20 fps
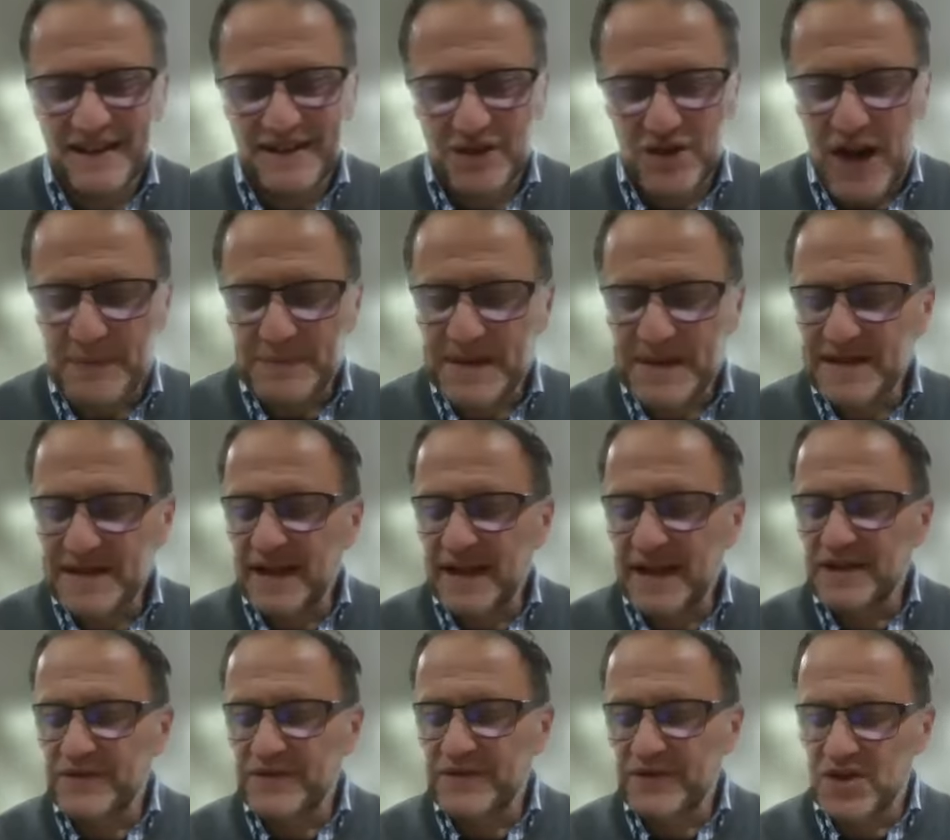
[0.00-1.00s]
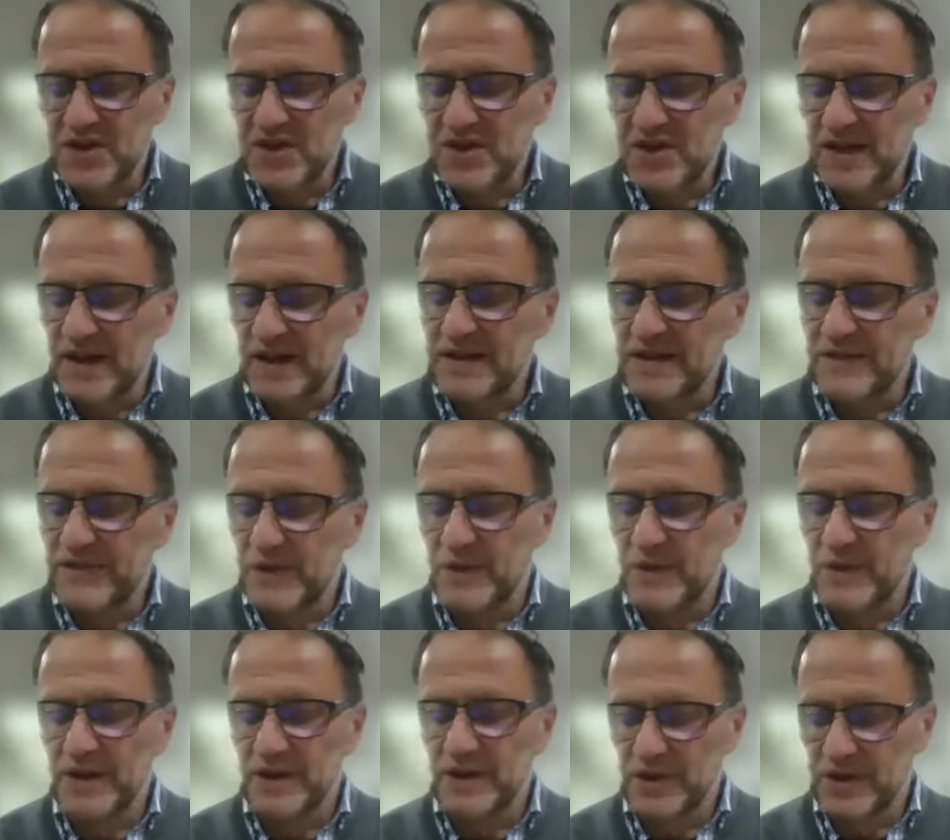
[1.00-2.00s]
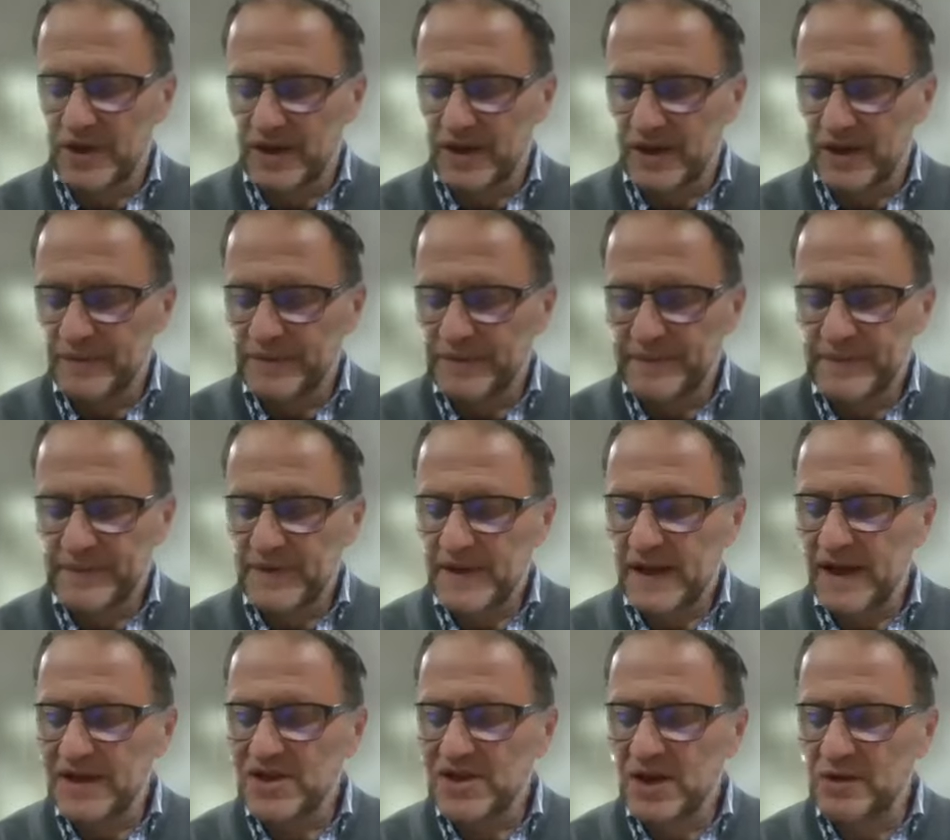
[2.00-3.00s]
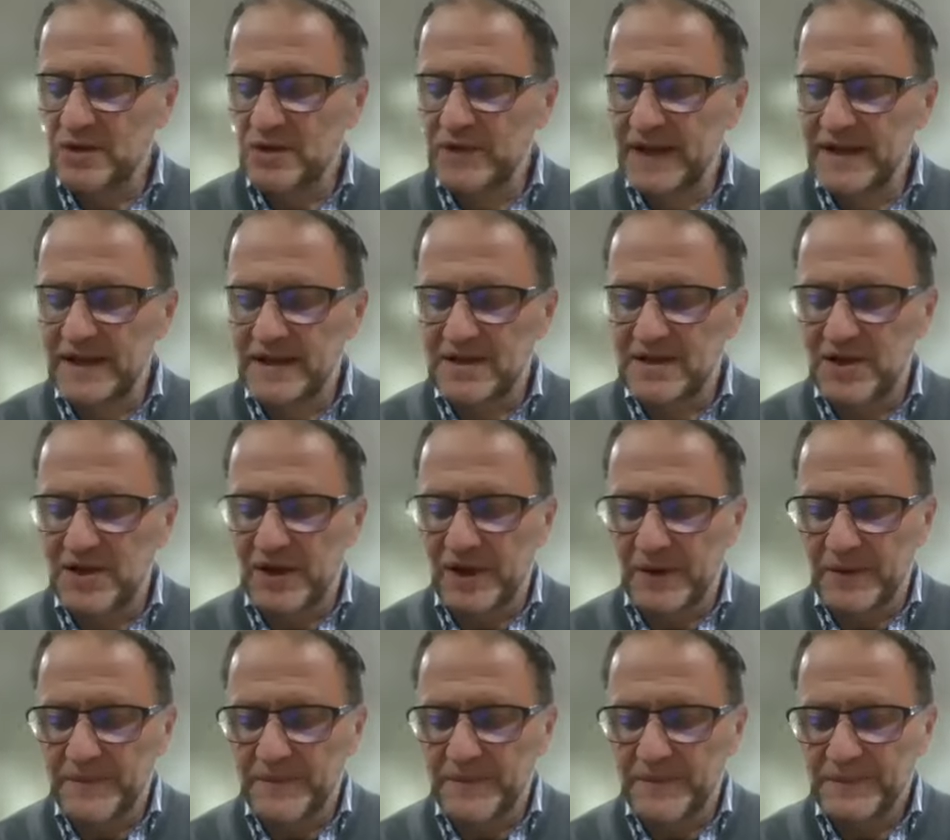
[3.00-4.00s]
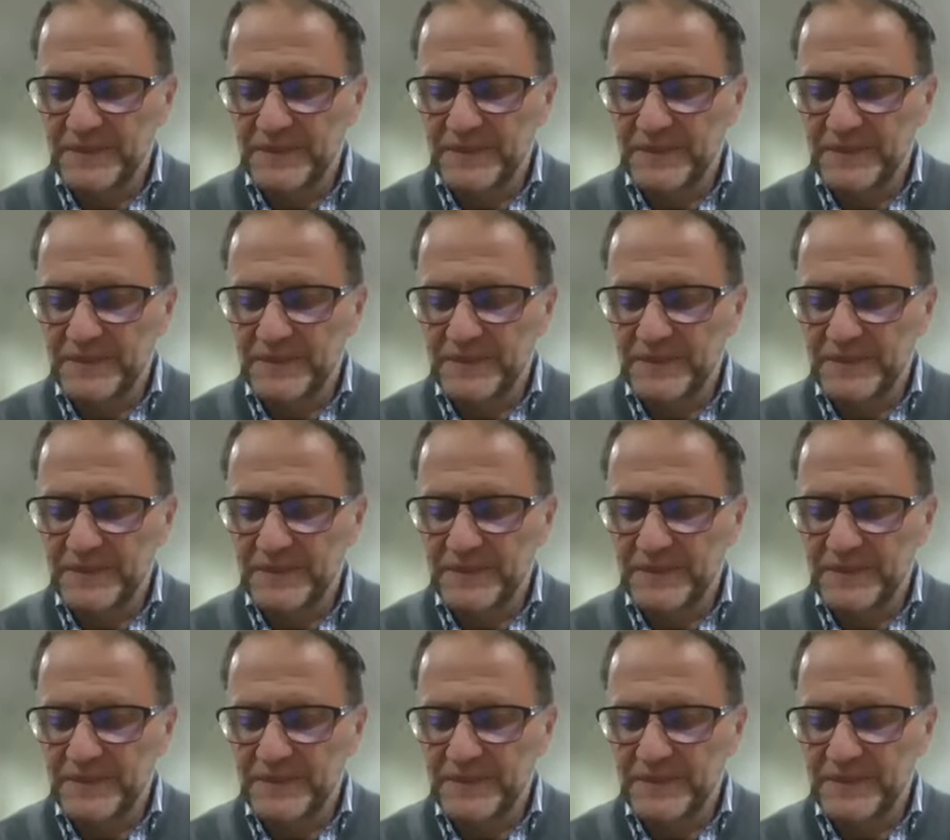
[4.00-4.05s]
Chapter 6, verse 6, if you want to look it up. And I shall read it to you.